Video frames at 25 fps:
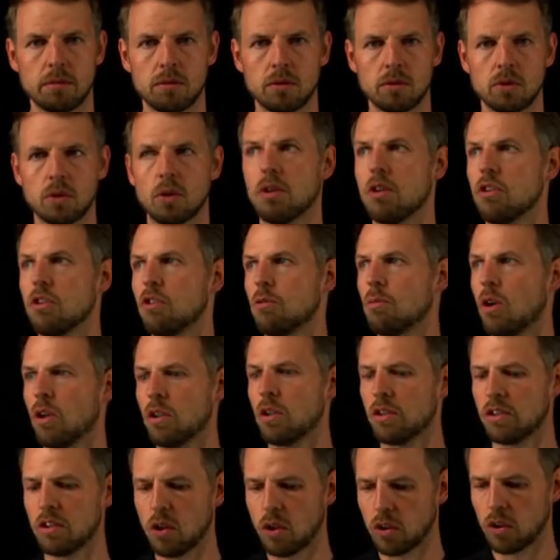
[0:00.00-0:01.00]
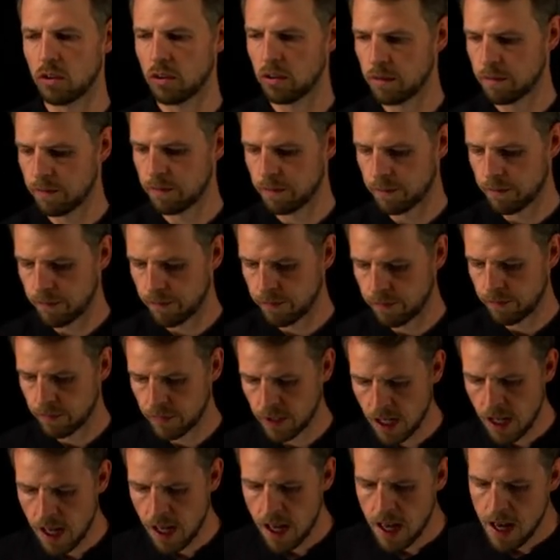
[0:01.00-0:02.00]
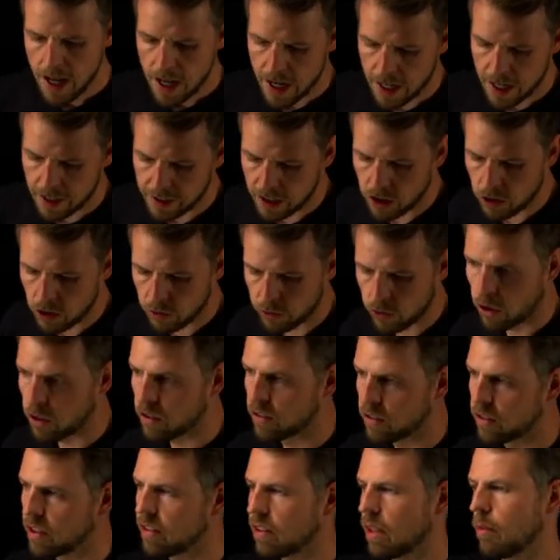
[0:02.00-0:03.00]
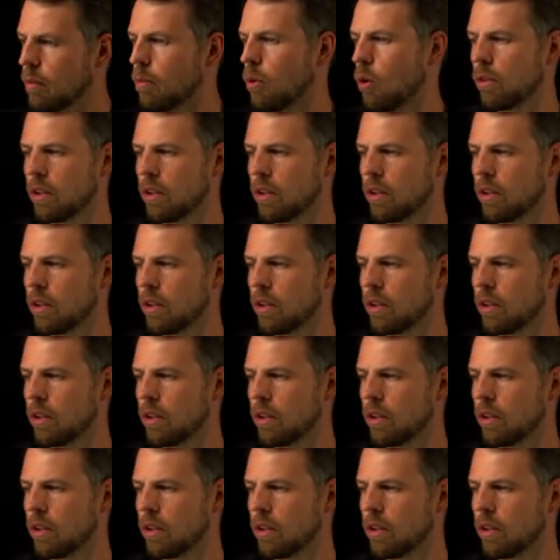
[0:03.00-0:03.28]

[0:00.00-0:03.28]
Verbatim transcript: so the smallest loss. And then of course these are both